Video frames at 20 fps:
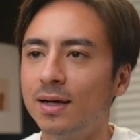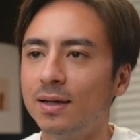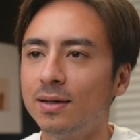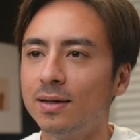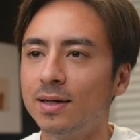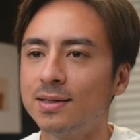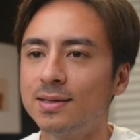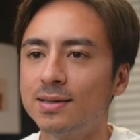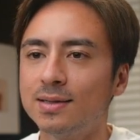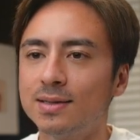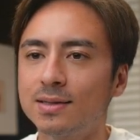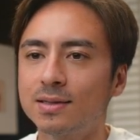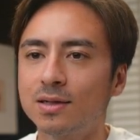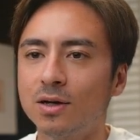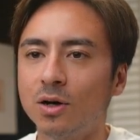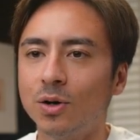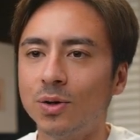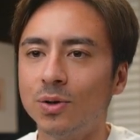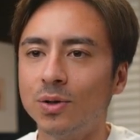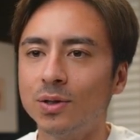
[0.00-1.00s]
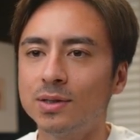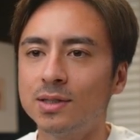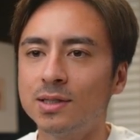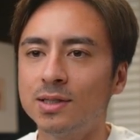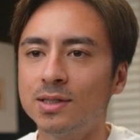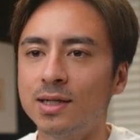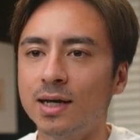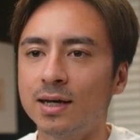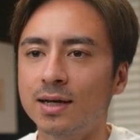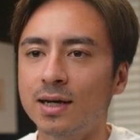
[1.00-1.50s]
Let's go
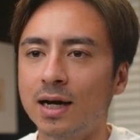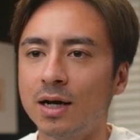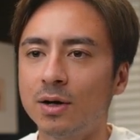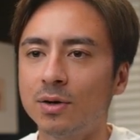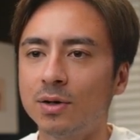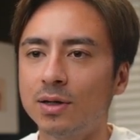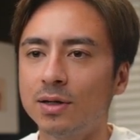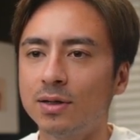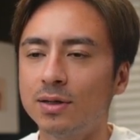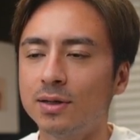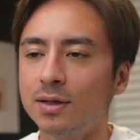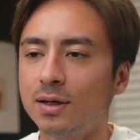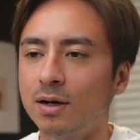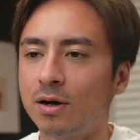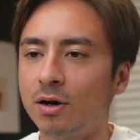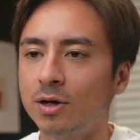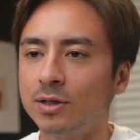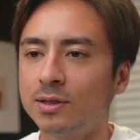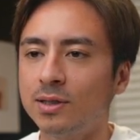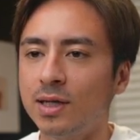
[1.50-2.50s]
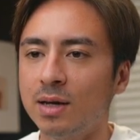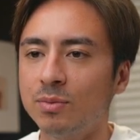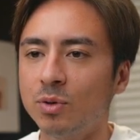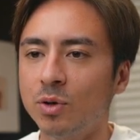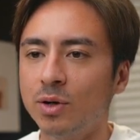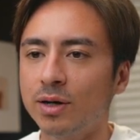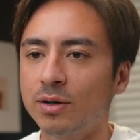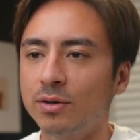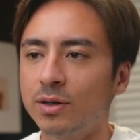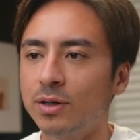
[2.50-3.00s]
check out our table
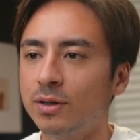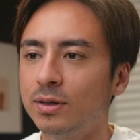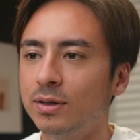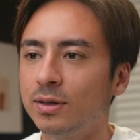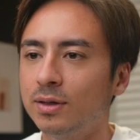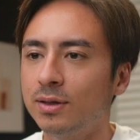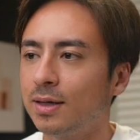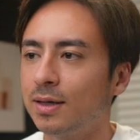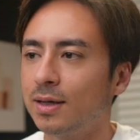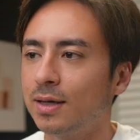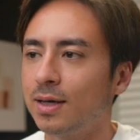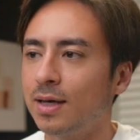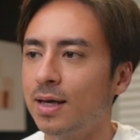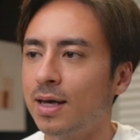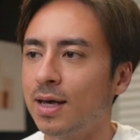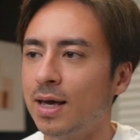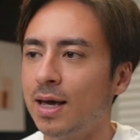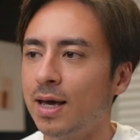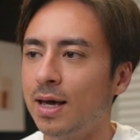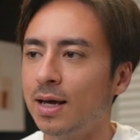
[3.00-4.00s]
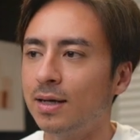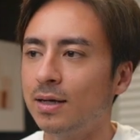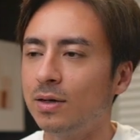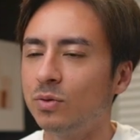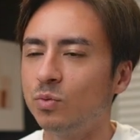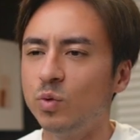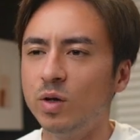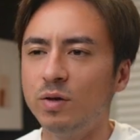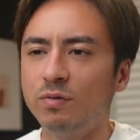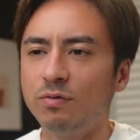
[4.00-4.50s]
editor, hit
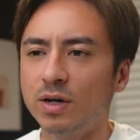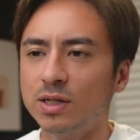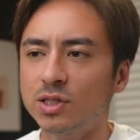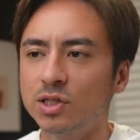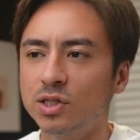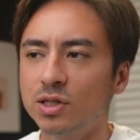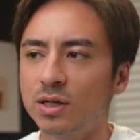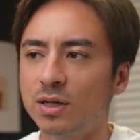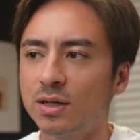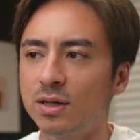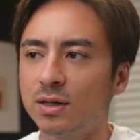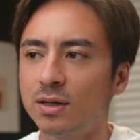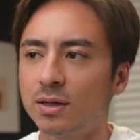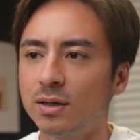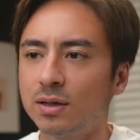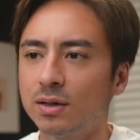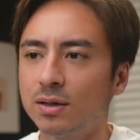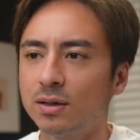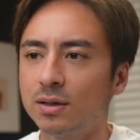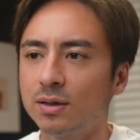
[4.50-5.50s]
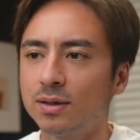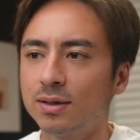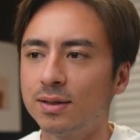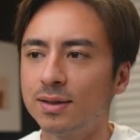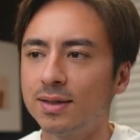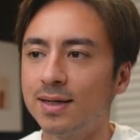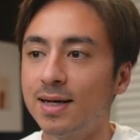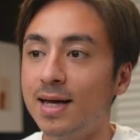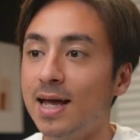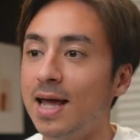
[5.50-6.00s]
refresh,
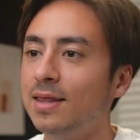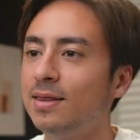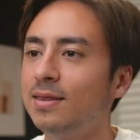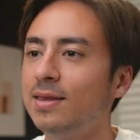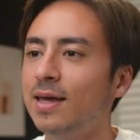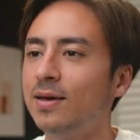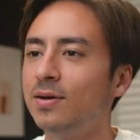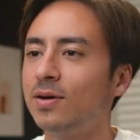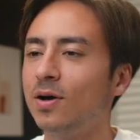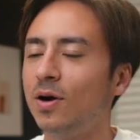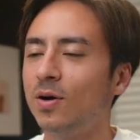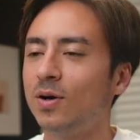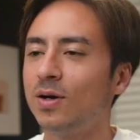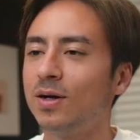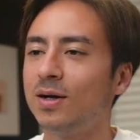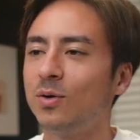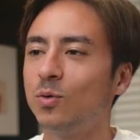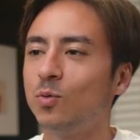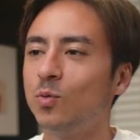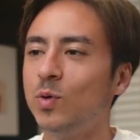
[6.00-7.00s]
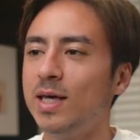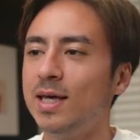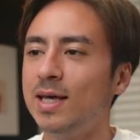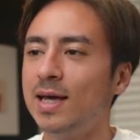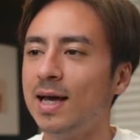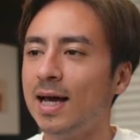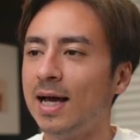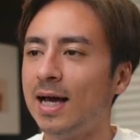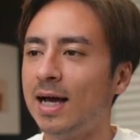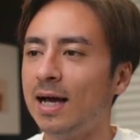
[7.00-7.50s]
and there you go. We
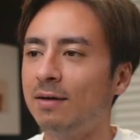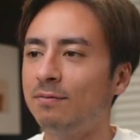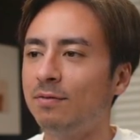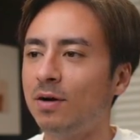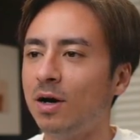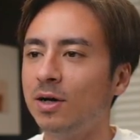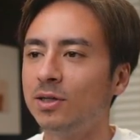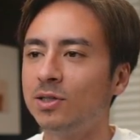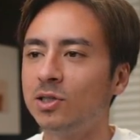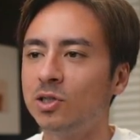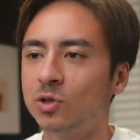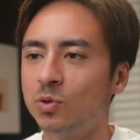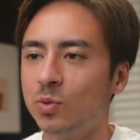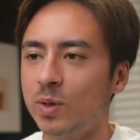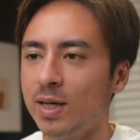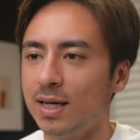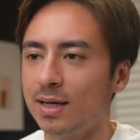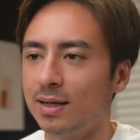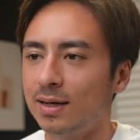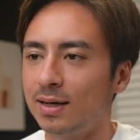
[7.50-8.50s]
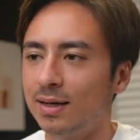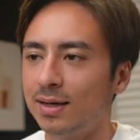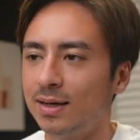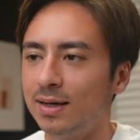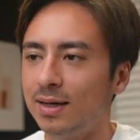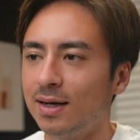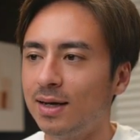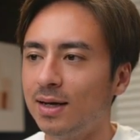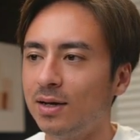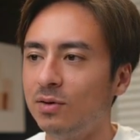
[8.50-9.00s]
have our tweet
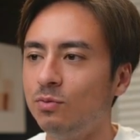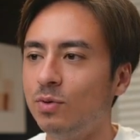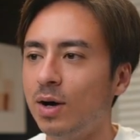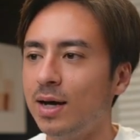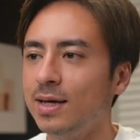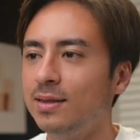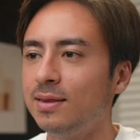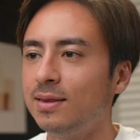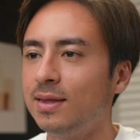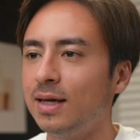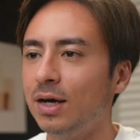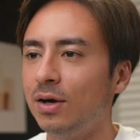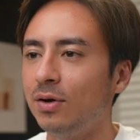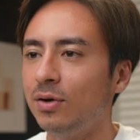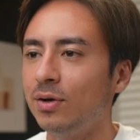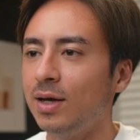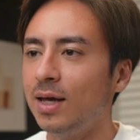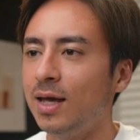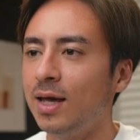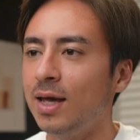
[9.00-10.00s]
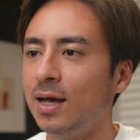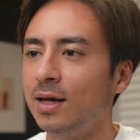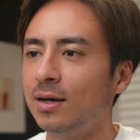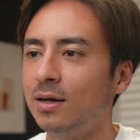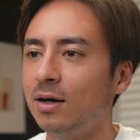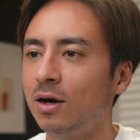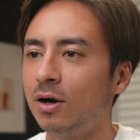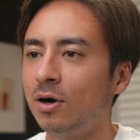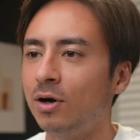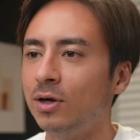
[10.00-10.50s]
right there in
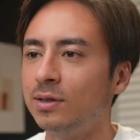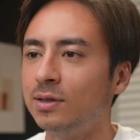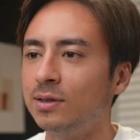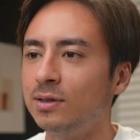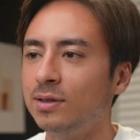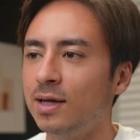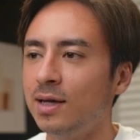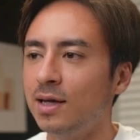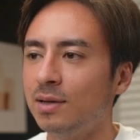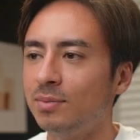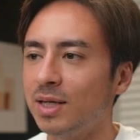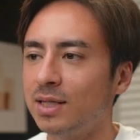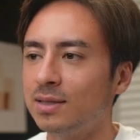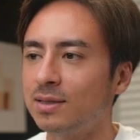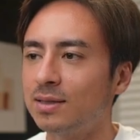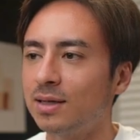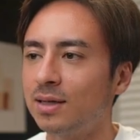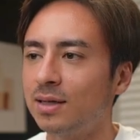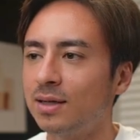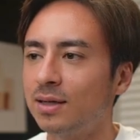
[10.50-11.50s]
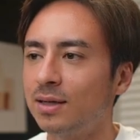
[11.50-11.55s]
our database.